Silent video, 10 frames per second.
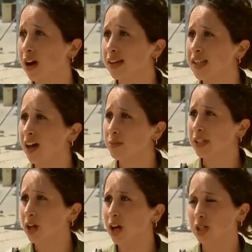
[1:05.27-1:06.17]
rockets have
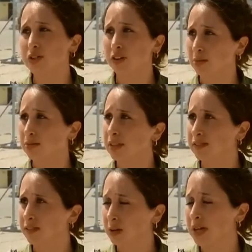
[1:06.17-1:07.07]
been launched from
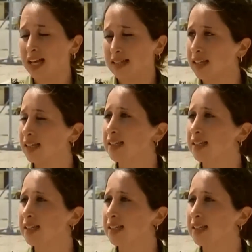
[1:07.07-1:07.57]
Gaza